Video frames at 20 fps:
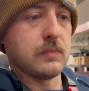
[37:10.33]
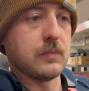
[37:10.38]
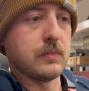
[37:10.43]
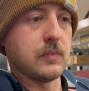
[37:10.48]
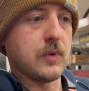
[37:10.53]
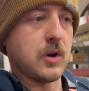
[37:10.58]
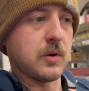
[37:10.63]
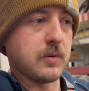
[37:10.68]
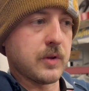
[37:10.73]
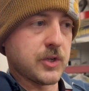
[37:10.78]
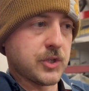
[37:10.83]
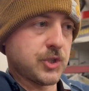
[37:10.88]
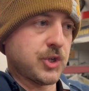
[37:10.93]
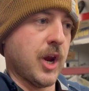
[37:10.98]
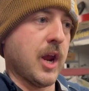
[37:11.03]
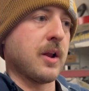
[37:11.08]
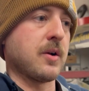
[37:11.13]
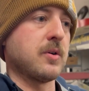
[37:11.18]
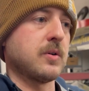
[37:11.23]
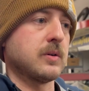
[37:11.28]
on this
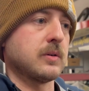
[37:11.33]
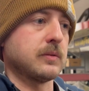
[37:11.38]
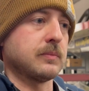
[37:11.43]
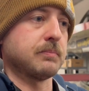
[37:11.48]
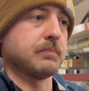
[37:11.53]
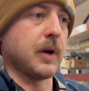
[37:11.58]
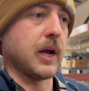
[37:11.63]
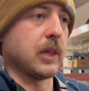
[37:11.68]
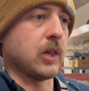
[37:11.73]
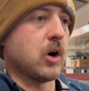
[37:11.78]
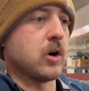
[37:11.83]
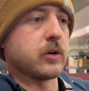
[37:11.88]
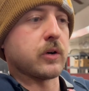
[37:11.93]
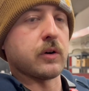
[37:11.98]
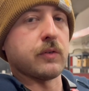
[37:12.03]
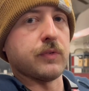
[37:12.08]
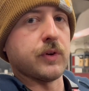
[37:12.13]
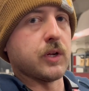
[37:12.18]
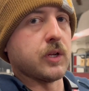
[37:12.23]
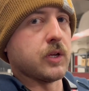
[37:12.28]
channel, my
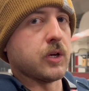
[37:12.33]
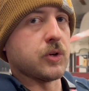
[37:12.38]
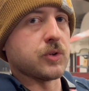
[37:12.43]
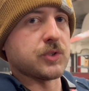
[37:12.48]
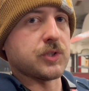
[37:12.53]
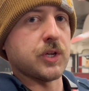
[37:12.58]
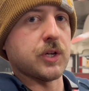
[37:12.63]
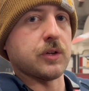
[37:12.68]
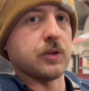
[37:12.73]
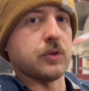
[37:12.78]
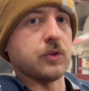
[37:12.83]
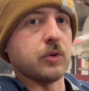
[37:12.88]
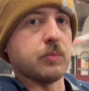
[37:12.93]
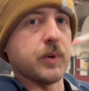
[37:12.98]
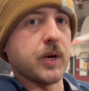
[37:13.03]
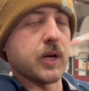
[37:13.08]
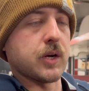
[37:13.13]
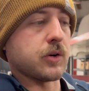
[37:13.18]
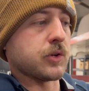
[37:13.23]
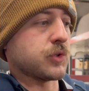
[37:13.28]
longer videos tend to do
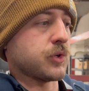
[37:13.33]
better,